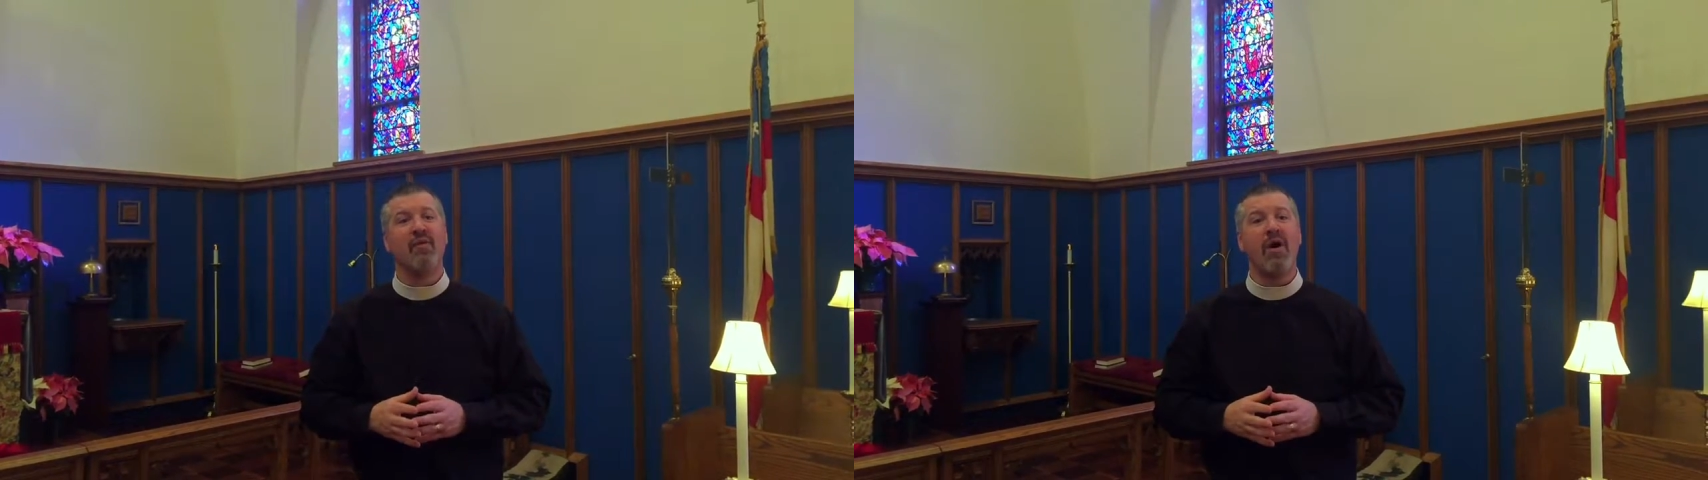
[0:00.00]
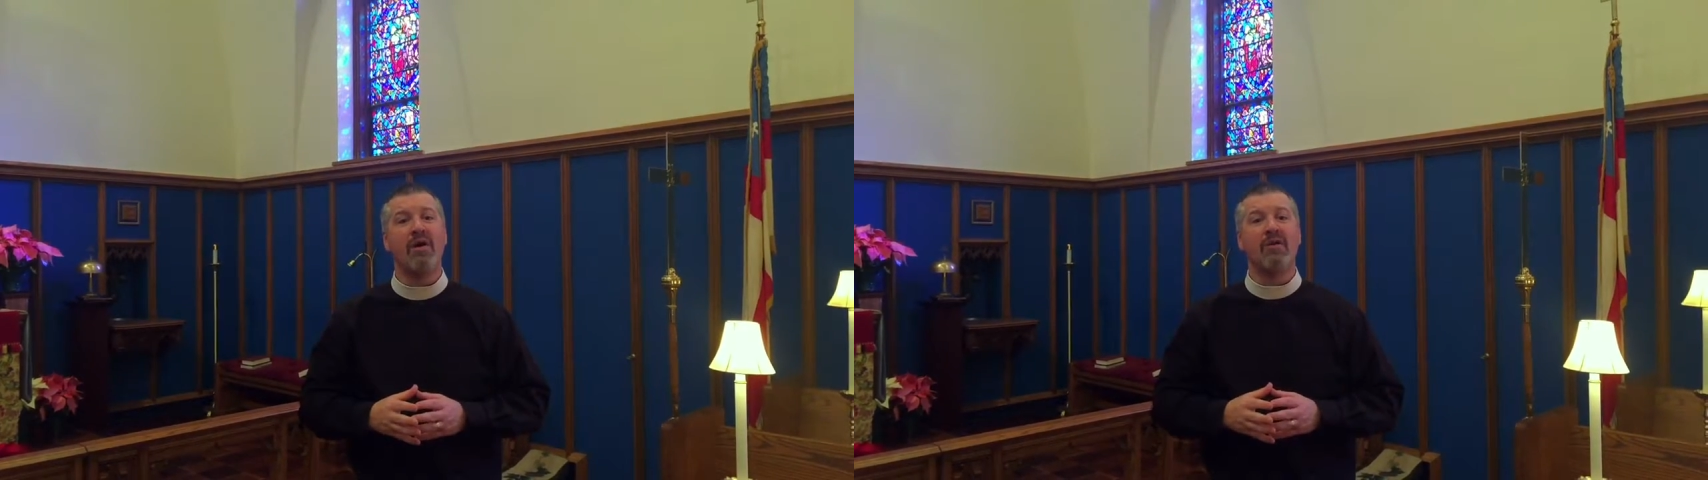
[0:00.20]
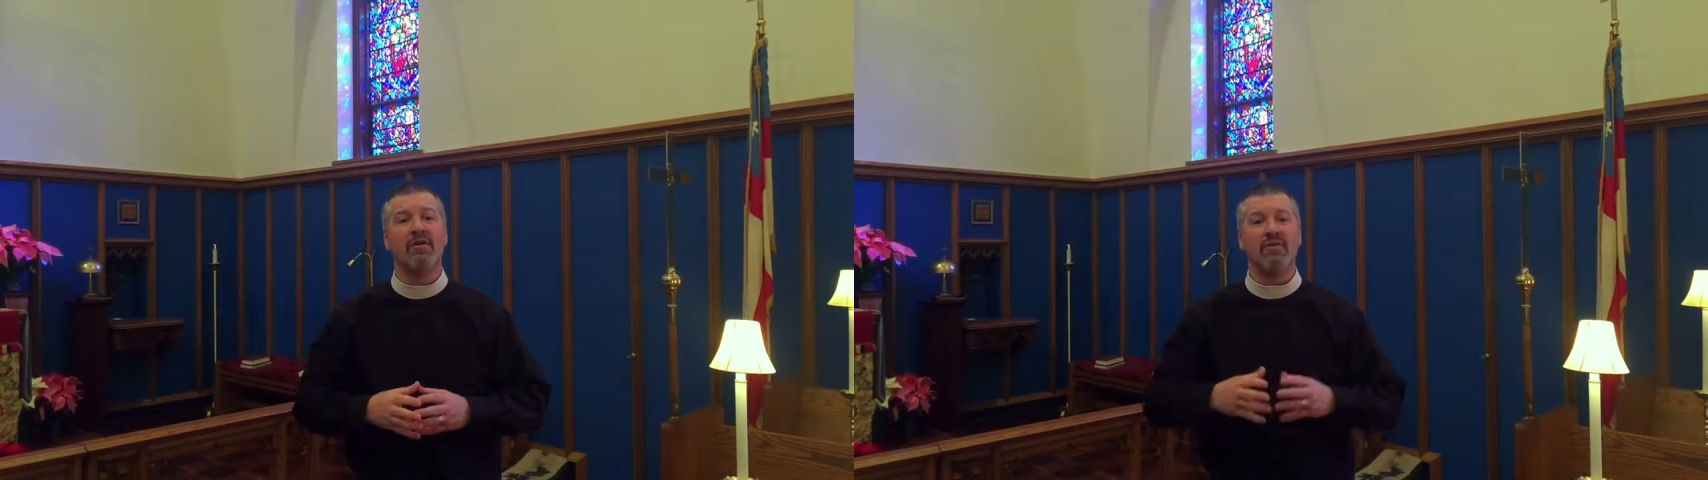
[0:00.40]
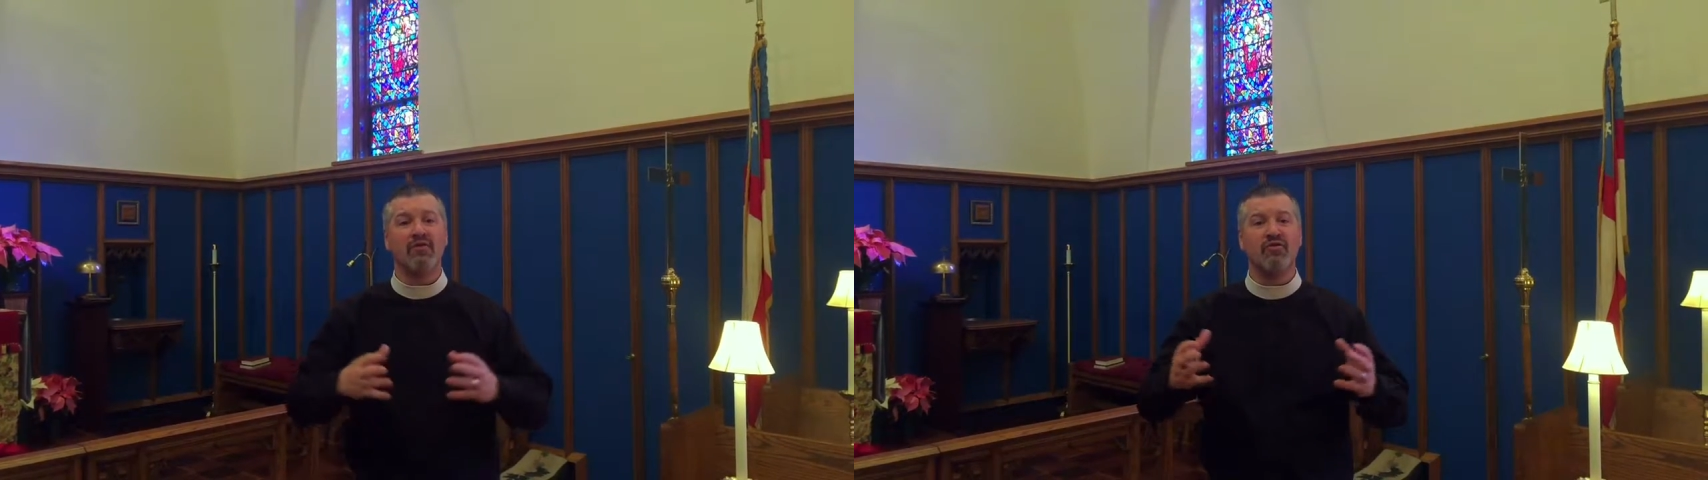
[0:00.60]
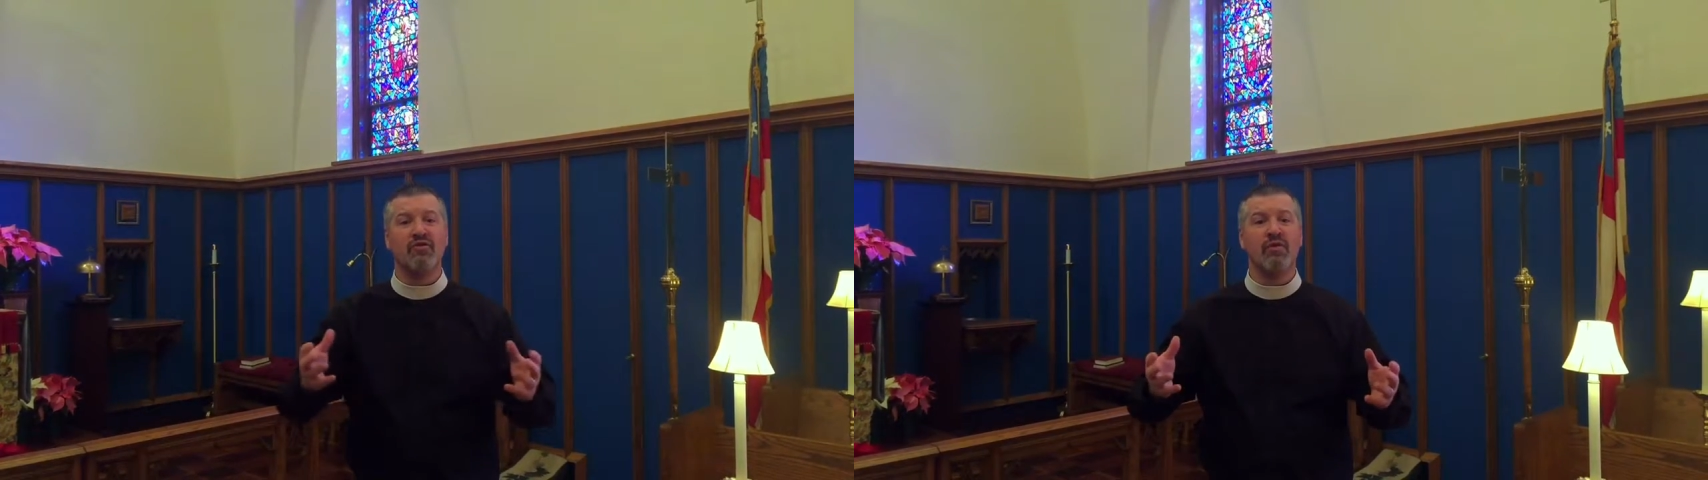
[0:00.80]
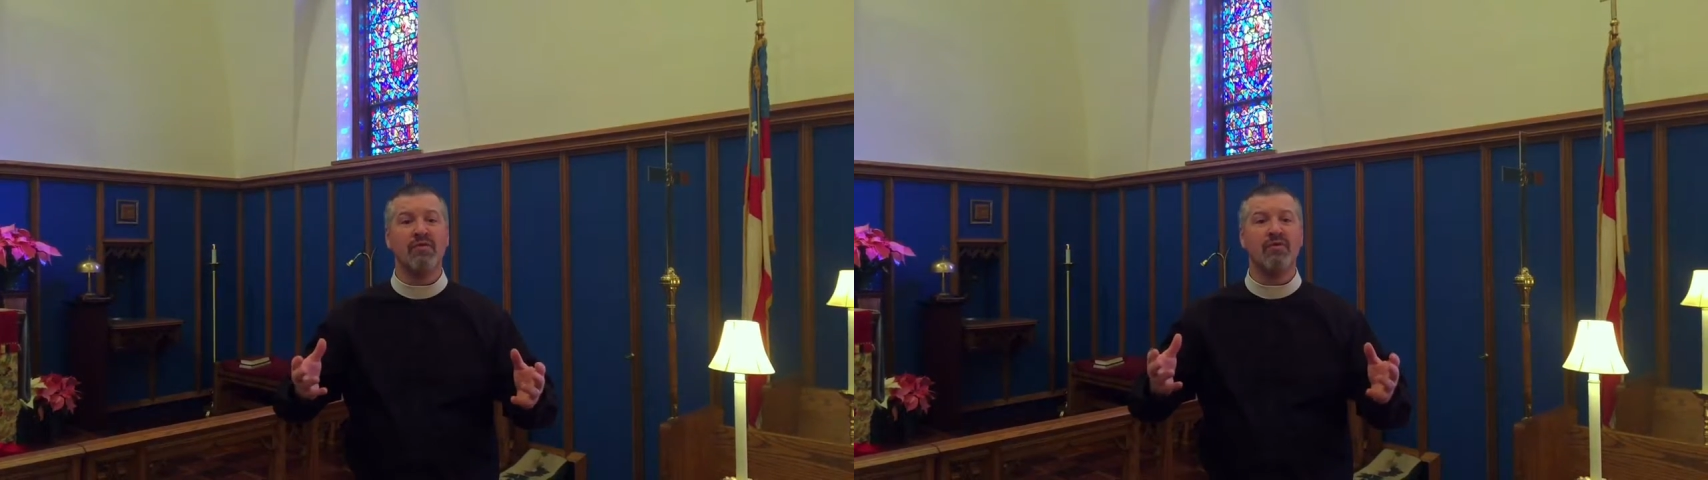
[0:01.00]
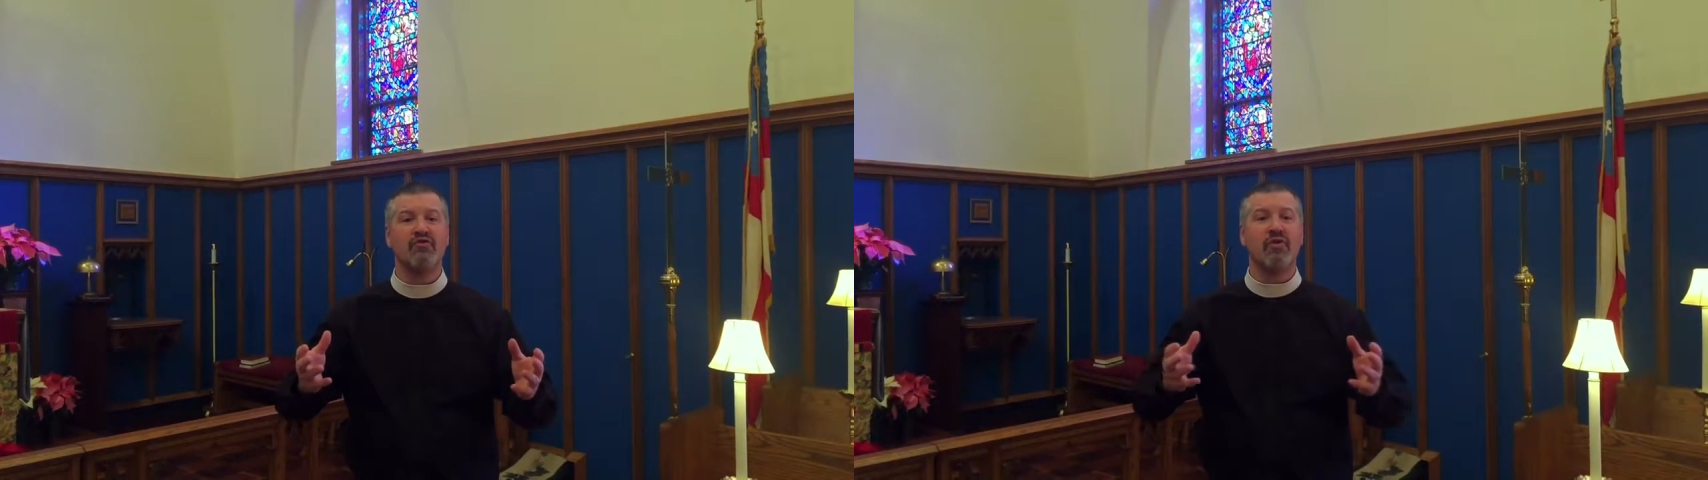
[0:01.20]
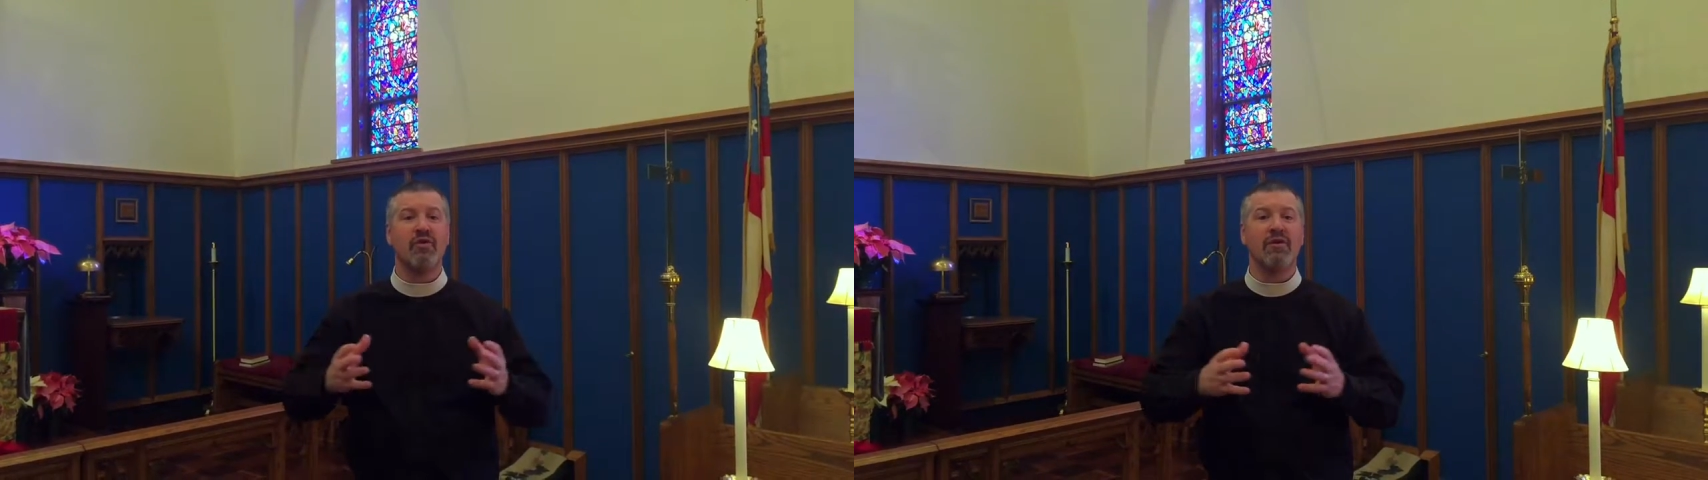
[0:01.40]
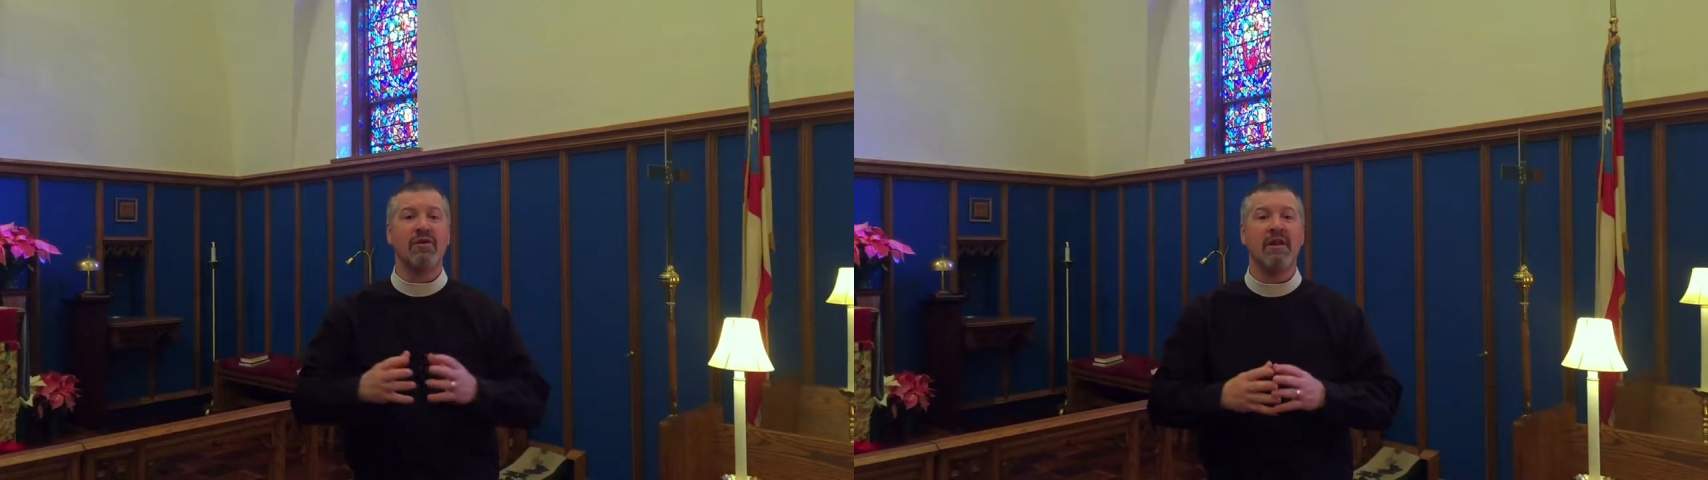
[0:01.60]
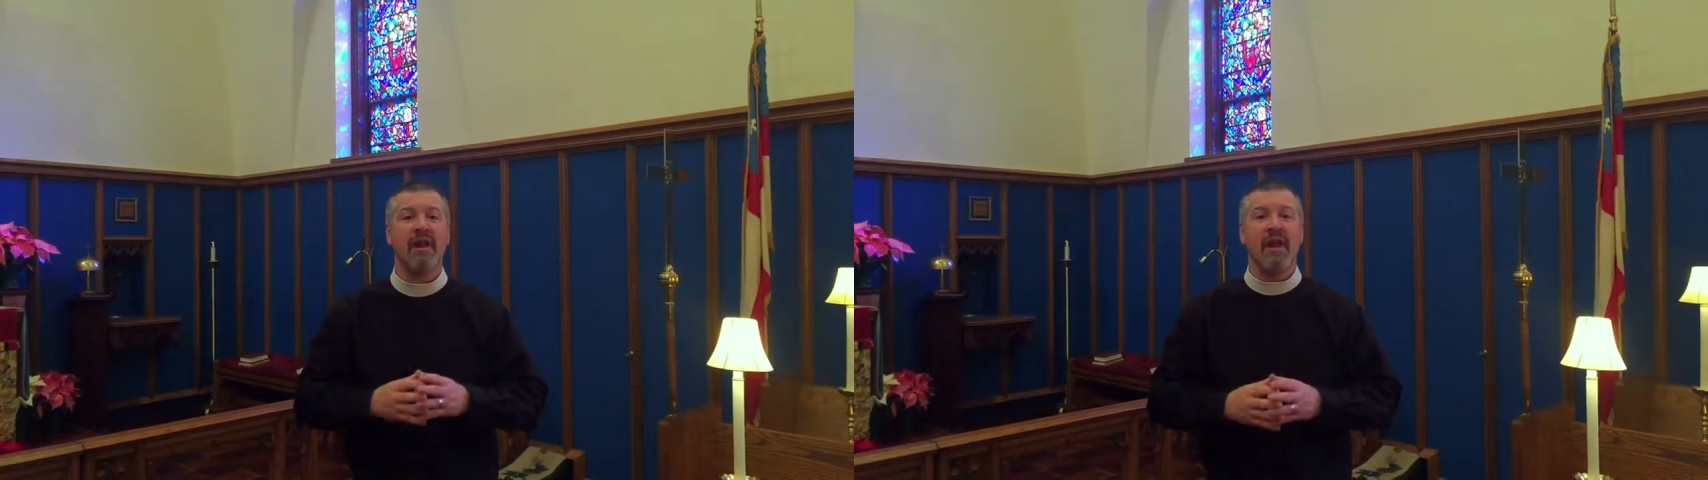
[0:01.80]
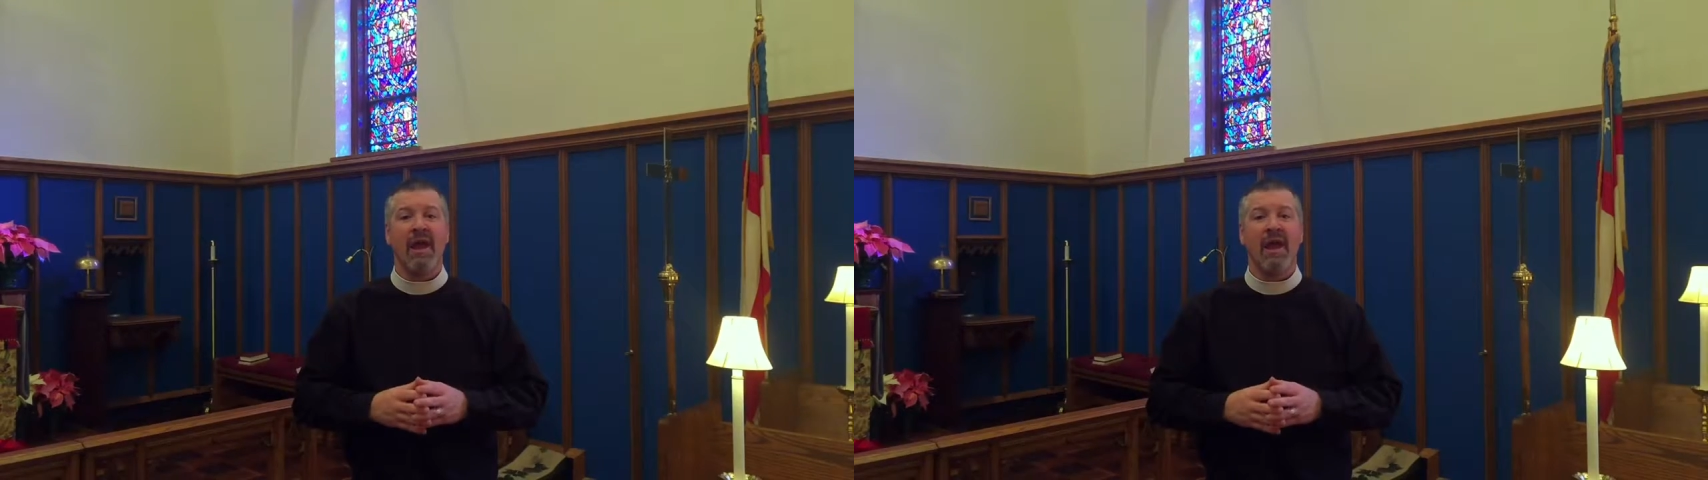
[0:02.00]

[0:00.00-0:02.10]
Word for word: water of the River Jordan,